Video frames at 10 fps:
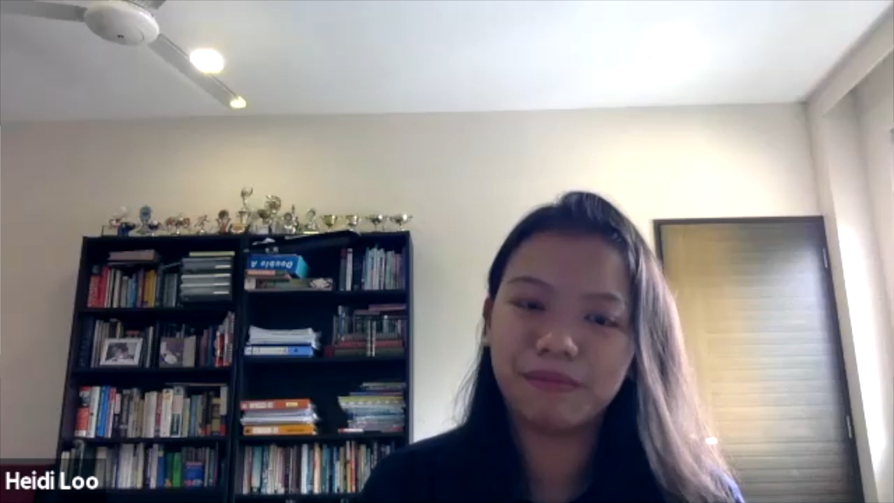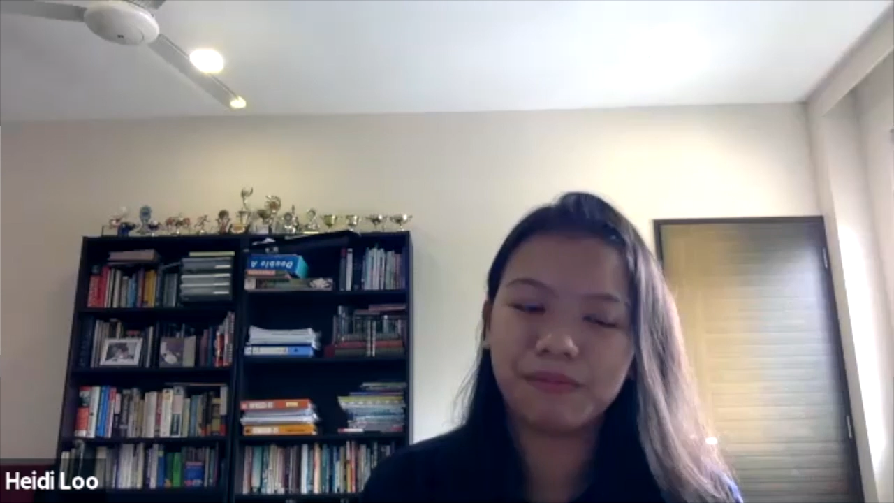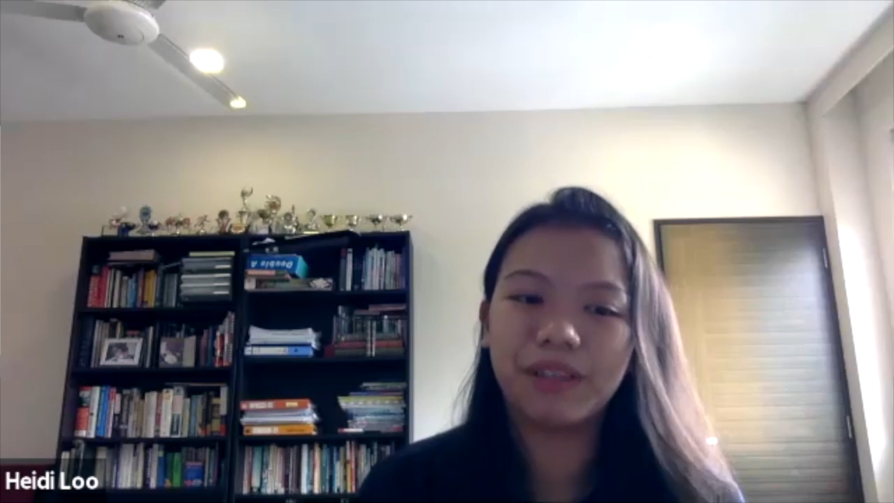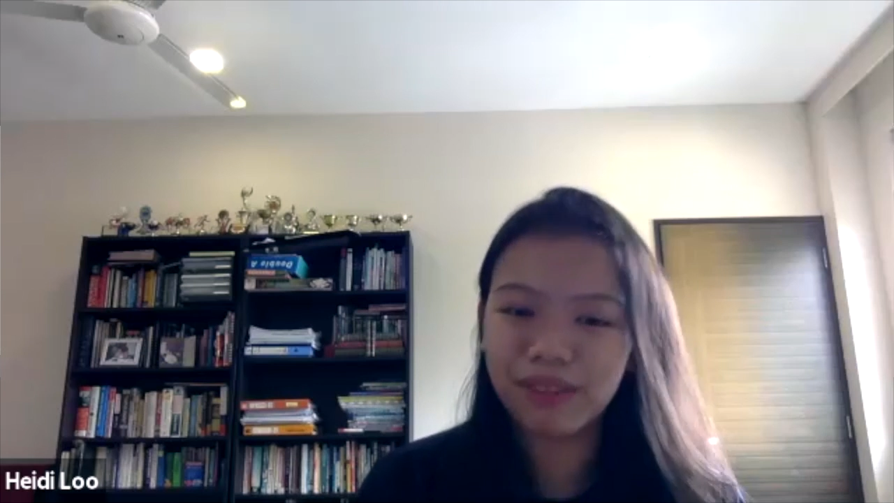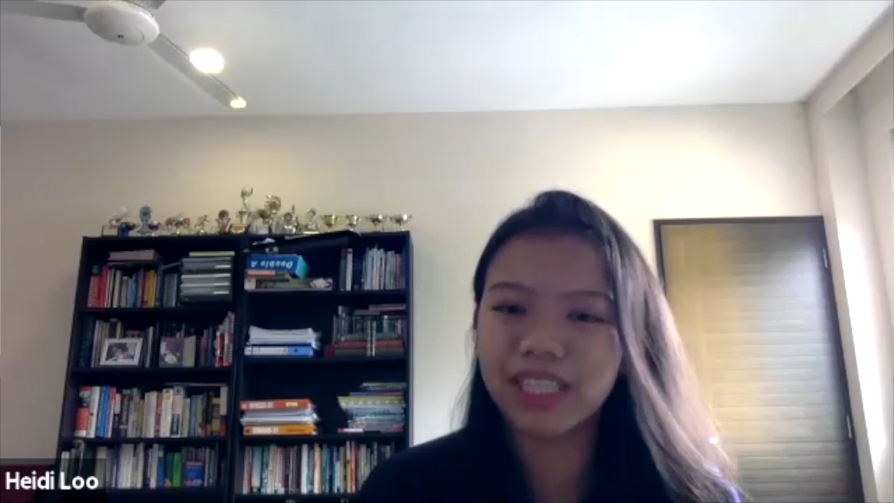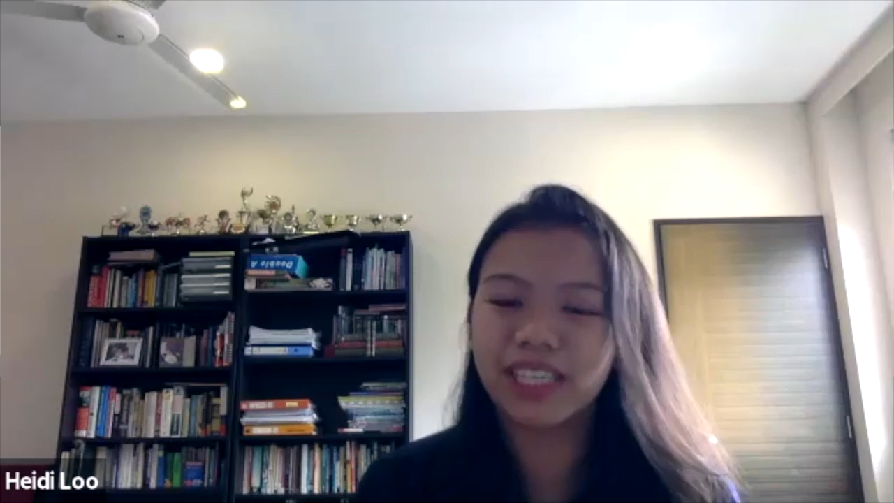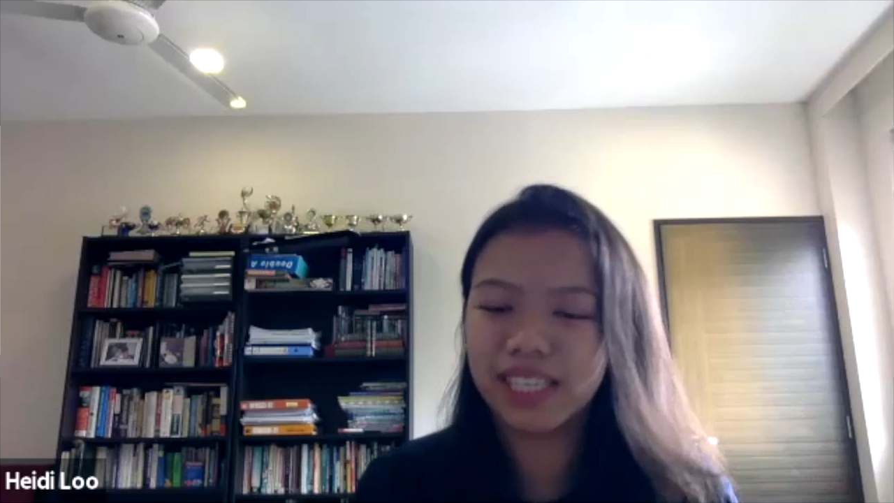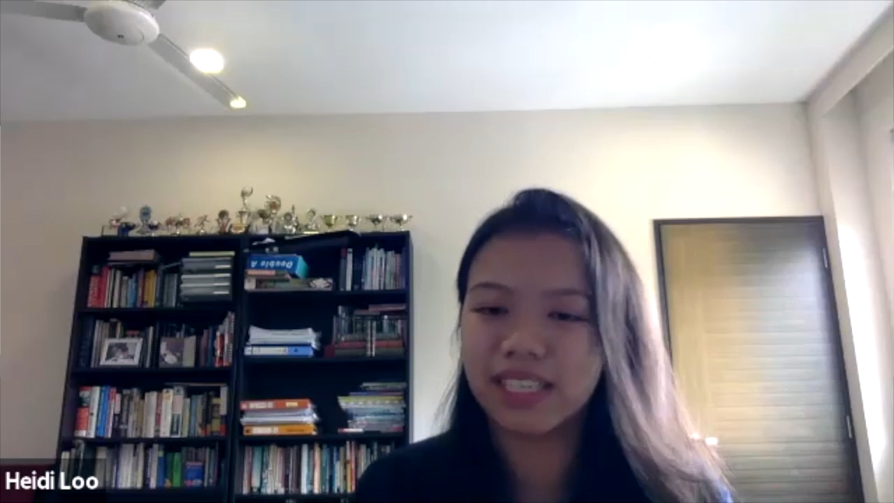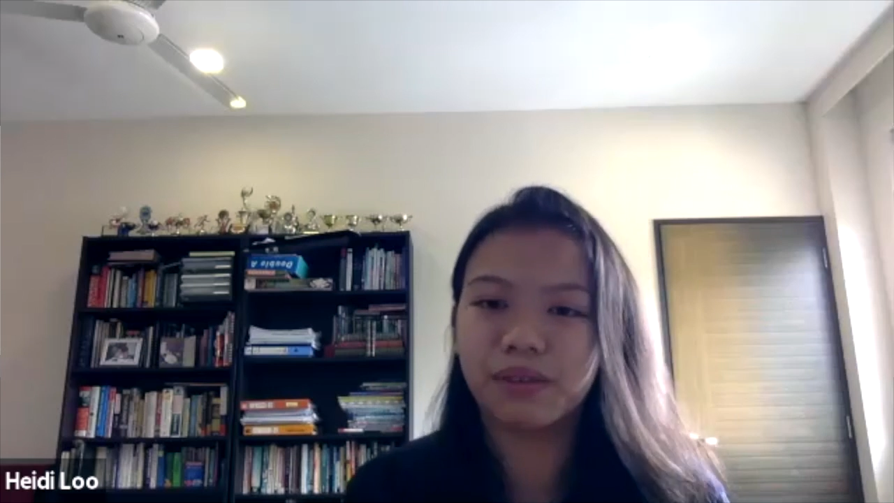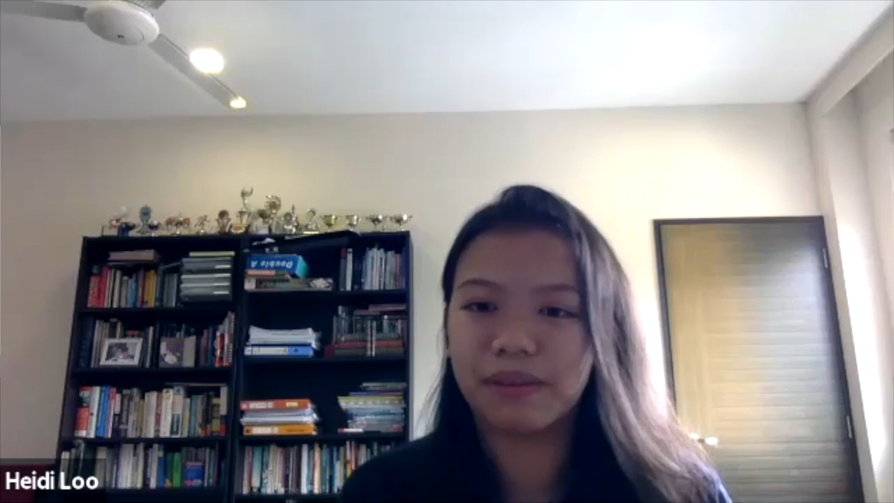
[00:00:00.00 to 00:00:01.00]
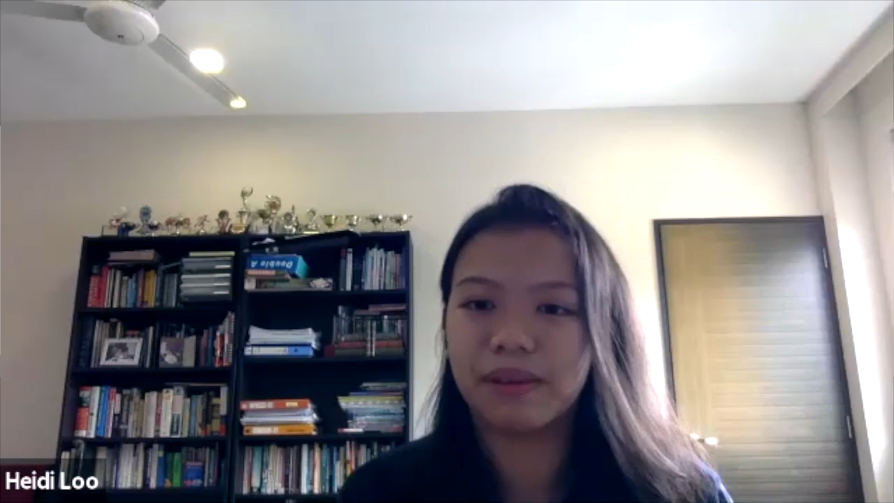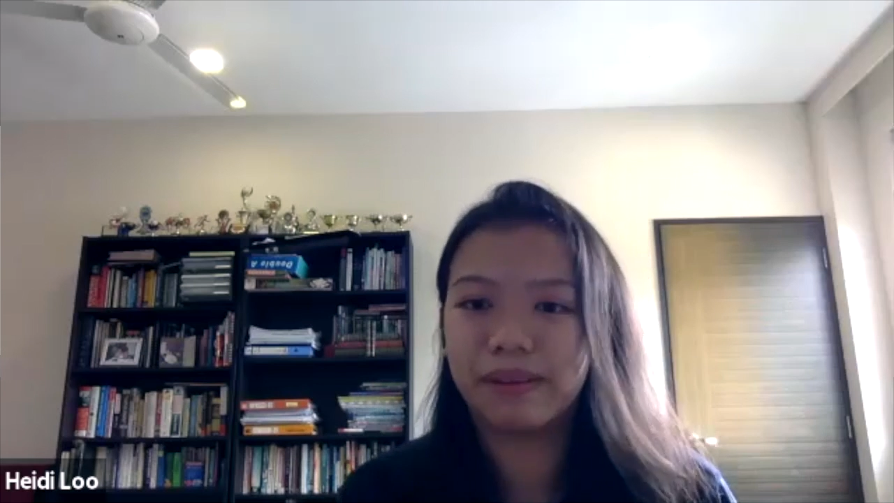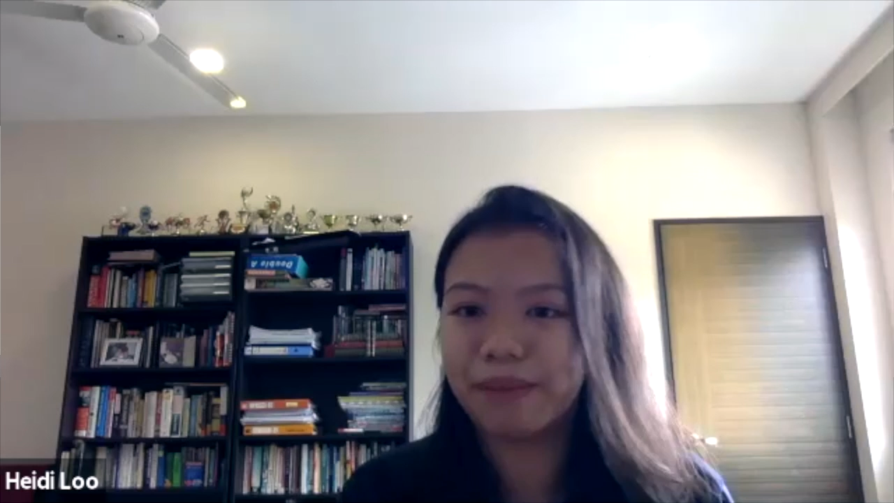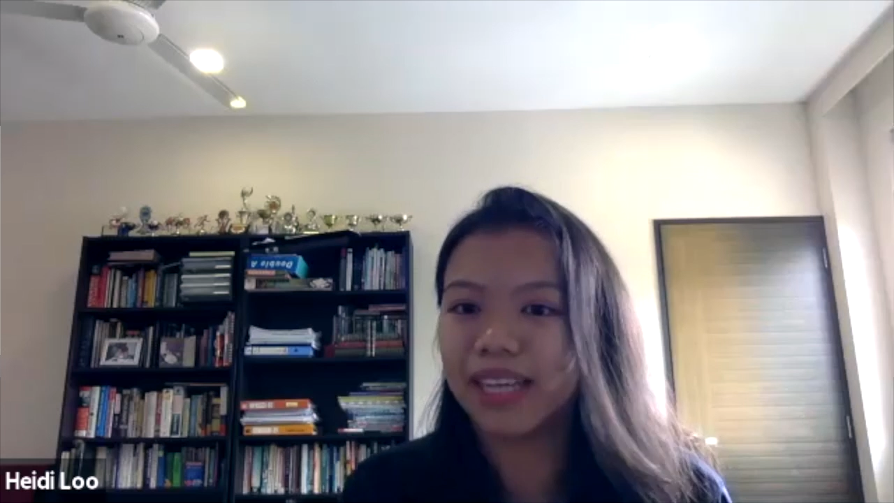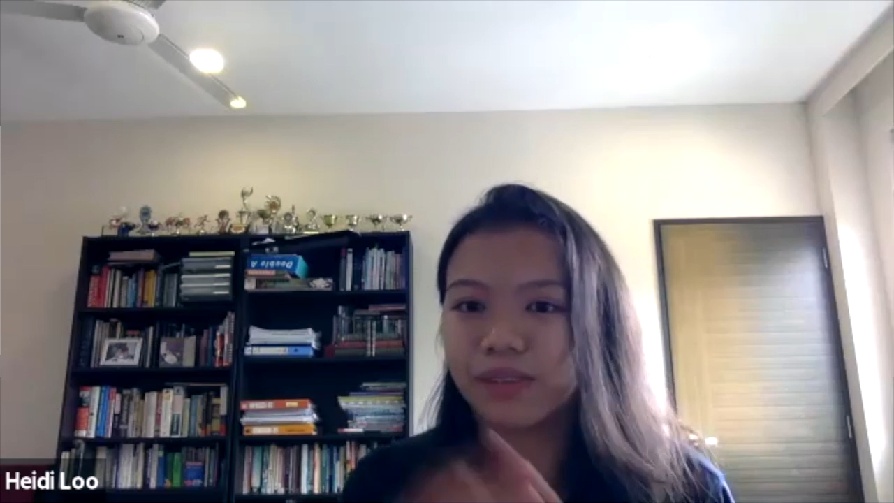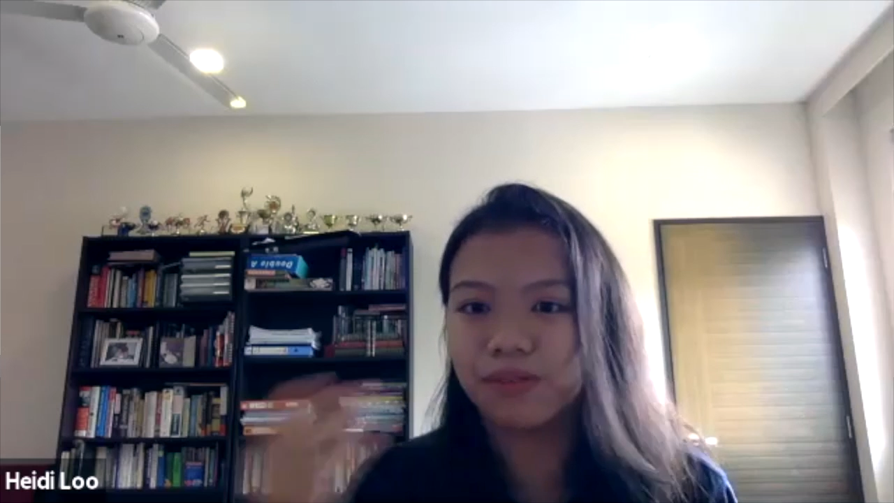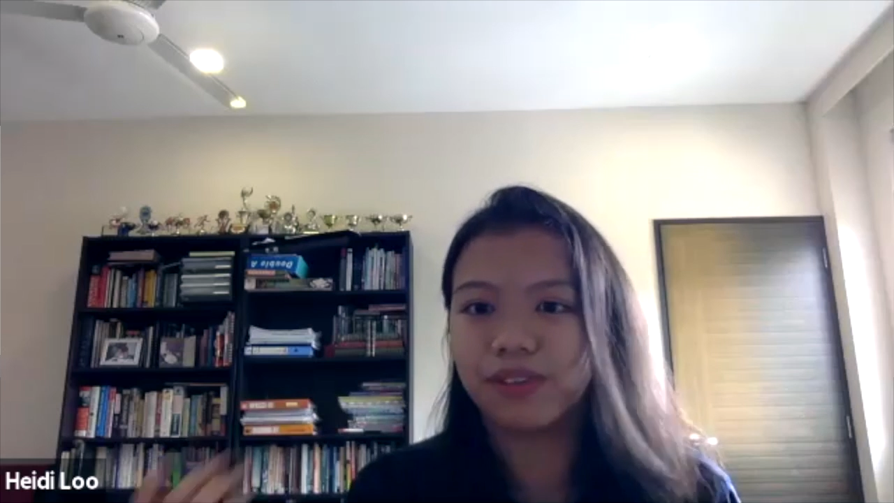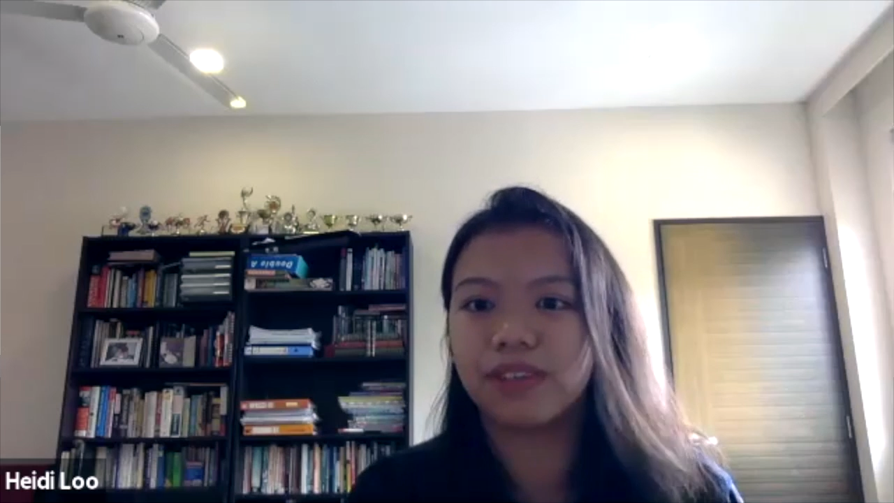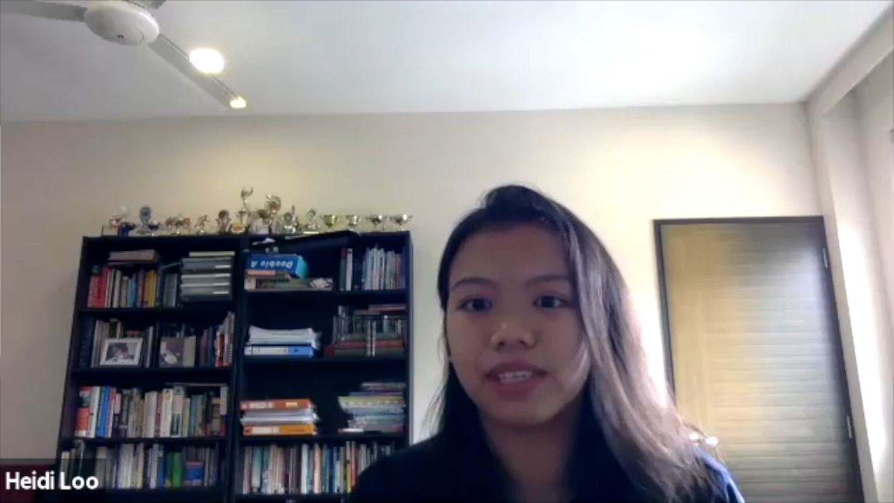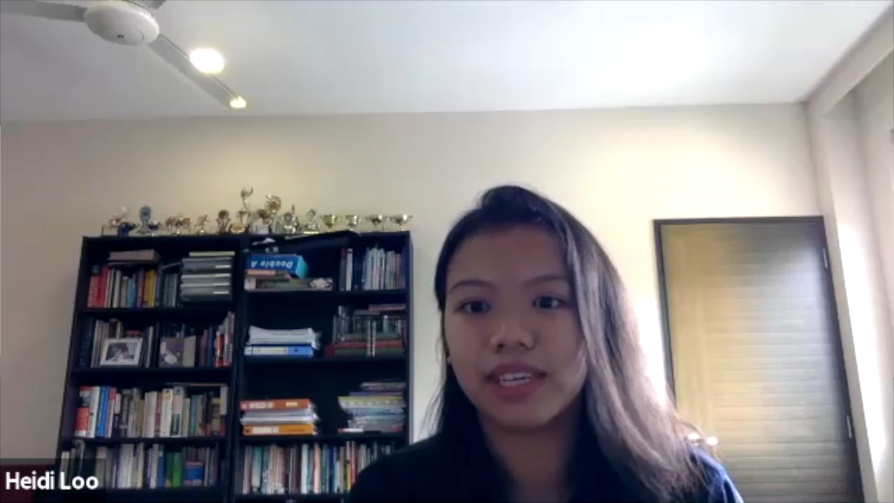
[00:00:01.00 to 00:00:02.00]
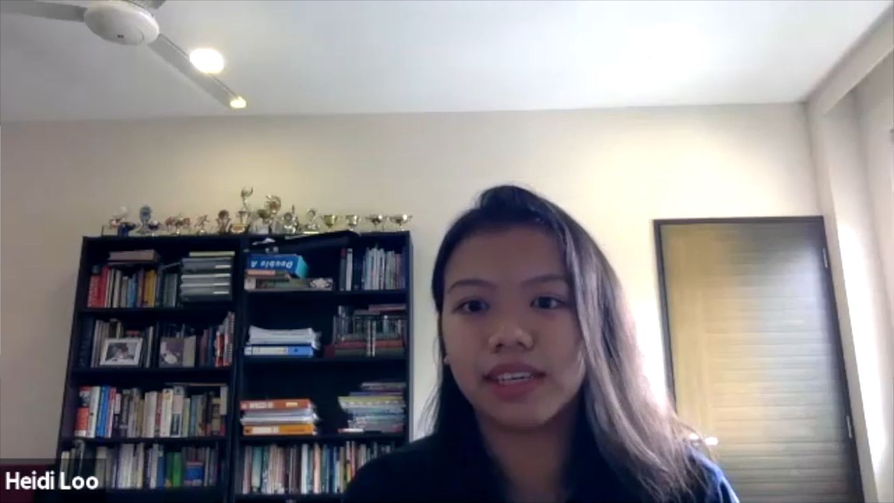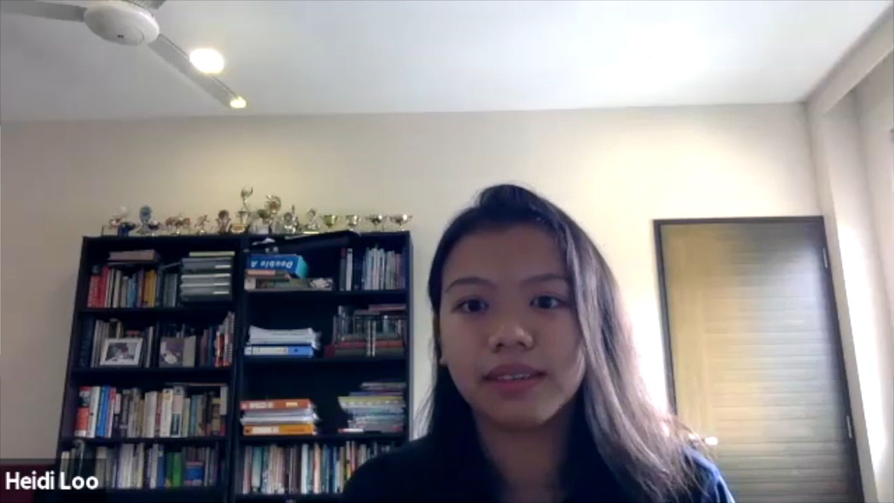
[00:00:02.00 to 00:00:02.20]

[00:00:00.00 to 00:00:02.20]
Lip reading: eventually this would pass over. Yeah.